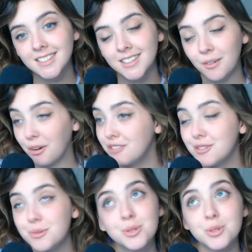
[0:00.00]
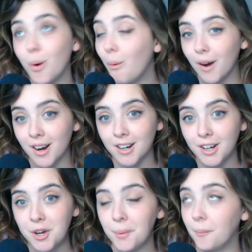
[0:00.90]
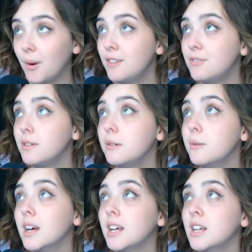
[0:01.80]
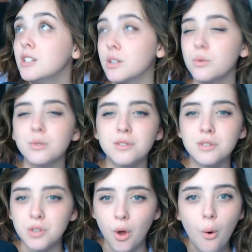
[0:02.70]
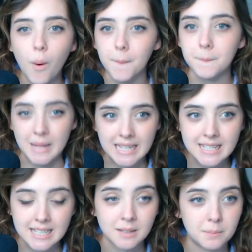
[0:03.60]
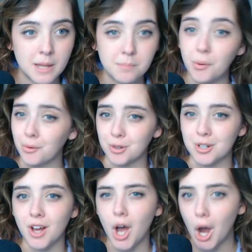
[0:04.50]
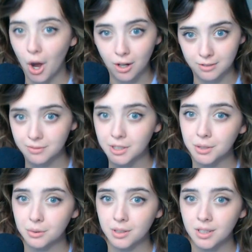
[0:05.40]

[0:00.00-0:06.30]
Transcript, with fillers: What if you soar? What if you do so amazing? People are in awe of you.